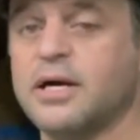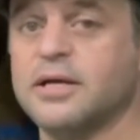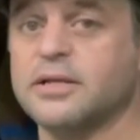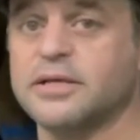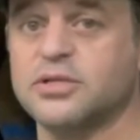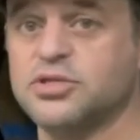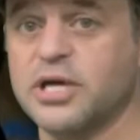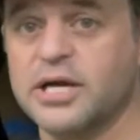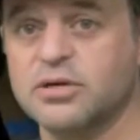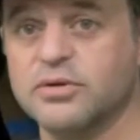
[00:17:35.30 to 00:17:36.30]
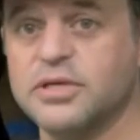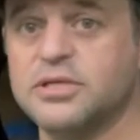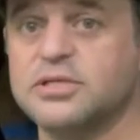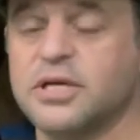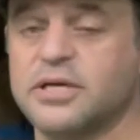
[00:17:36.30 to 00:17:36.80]
like the
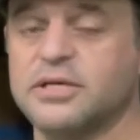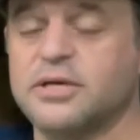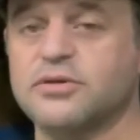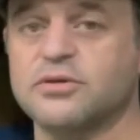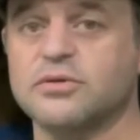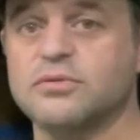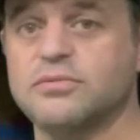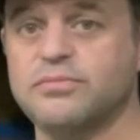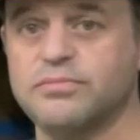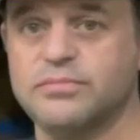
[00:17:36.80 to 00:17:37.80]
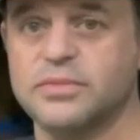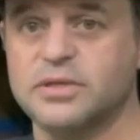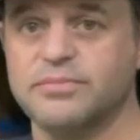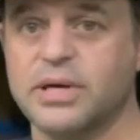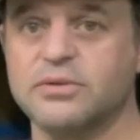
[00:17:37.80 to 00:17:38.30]
Jackeries and other
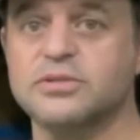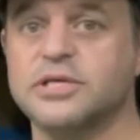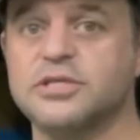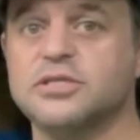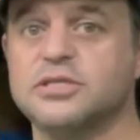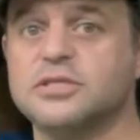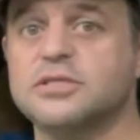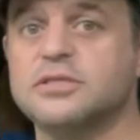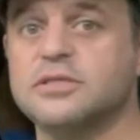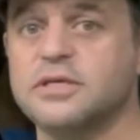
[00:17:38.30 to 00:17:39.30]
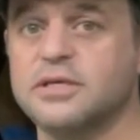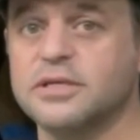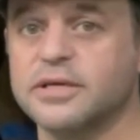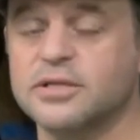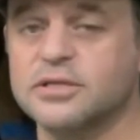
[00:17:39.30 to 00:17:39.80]
power stations
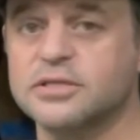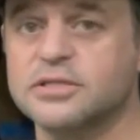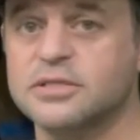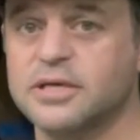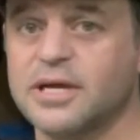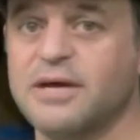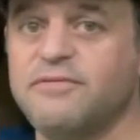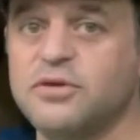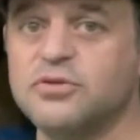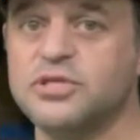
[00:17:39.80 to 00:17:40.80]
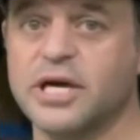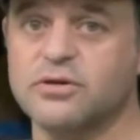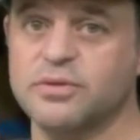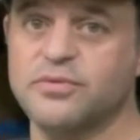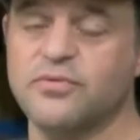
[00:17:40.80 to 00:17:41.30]
like this. And I've used
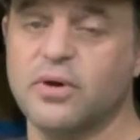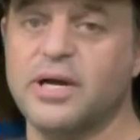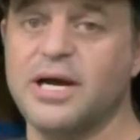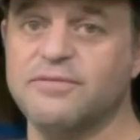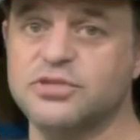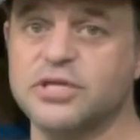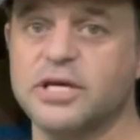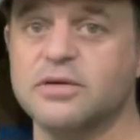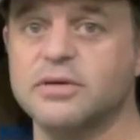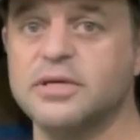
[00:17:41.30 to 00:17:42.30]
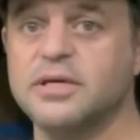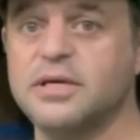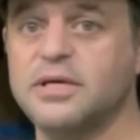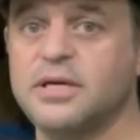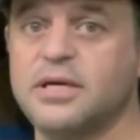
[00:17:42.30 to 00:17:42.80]
Jackery before. I have a Jackery,
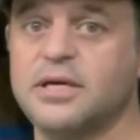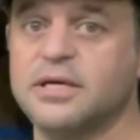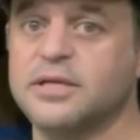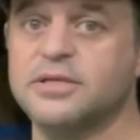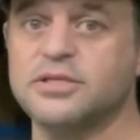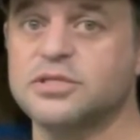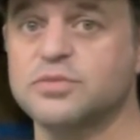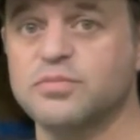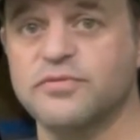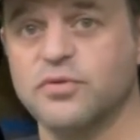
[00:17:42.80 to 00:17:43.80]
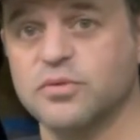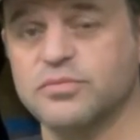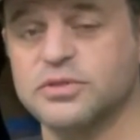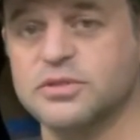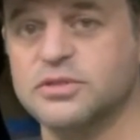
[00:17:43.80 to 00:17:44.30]
and this has
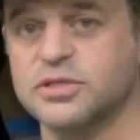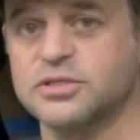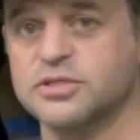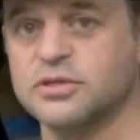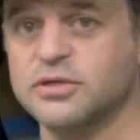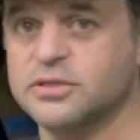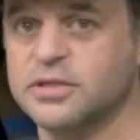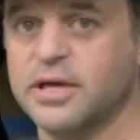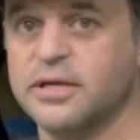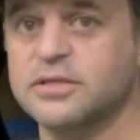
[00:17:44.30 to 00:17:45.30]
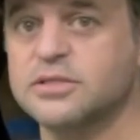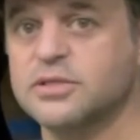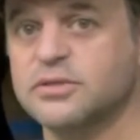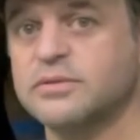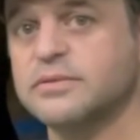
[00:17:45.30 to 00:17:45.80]
performed just as good as that. So